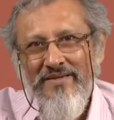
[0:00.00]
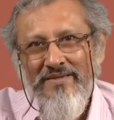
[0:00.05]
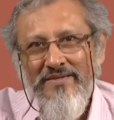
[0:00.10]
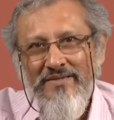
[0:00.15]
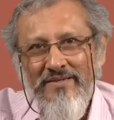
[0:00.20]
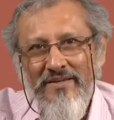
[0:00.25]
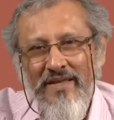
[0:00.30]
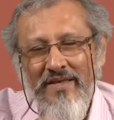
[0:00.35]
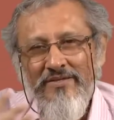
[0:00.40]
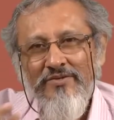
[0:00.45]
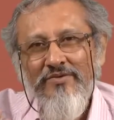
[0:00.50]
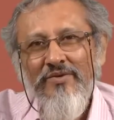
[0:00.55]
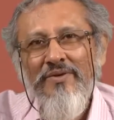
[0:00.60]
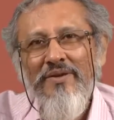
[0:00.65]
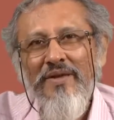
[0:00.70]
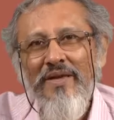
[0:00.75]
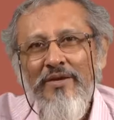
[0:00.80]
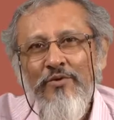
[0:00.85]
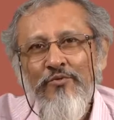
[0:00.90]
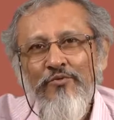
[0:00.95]
It's natural
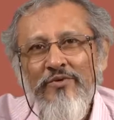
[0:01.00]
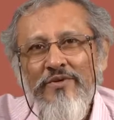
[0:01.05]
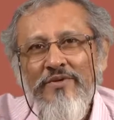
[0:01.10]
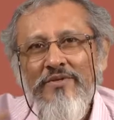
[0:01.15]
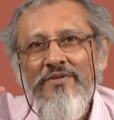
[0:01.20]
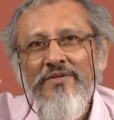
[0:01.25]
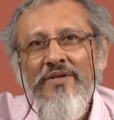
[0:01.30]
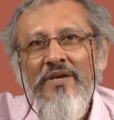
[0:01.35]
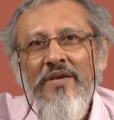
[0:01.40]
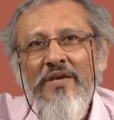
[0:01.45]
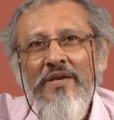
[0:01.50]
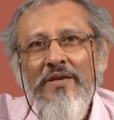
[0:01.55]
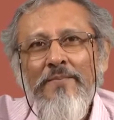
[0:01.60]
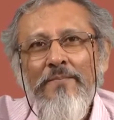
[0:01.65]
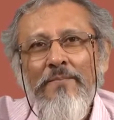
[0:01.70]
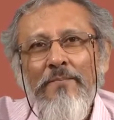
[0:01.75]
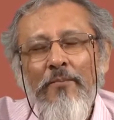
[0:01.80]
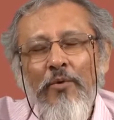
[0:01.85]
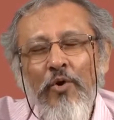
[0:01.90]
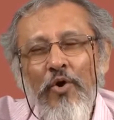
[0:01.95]
language
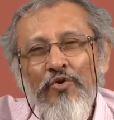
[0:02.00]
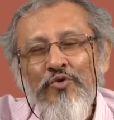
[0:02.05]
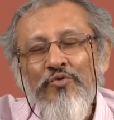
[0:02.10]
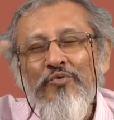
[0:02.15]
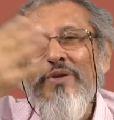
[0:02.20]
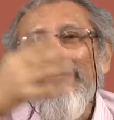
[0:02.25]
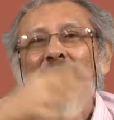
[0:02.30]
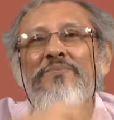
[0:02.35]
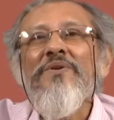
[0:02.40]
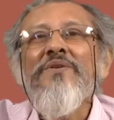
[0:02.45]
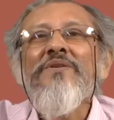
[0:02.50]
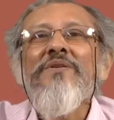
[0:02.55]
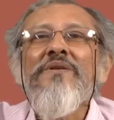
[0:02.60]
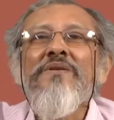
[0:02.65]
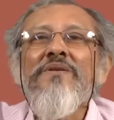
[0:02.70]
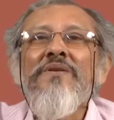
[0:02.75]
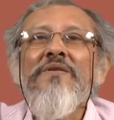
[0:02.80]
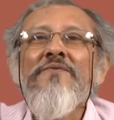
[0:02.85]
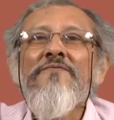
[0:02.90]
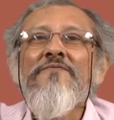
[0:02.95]
borrowing
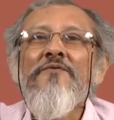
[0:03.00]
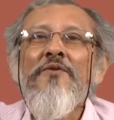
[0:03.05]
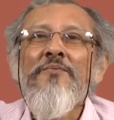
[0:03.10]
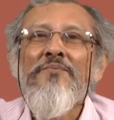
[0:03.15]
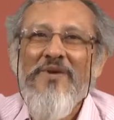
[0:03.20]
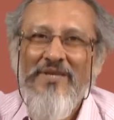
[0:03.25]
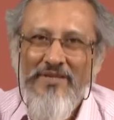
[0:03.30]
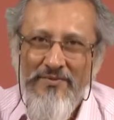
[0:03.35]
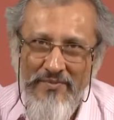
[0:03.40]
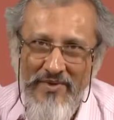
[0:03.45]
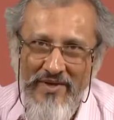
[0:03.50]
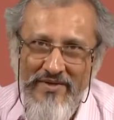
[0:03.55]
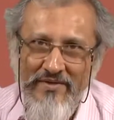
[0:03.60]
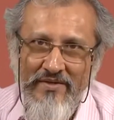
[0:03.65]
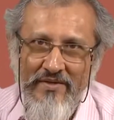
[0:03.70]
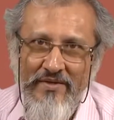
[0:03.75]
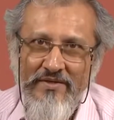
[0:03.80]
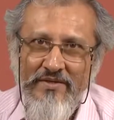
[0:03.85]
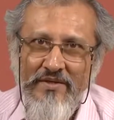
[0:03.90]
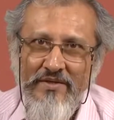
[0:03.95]
material from
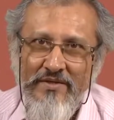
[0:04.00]
mathematics.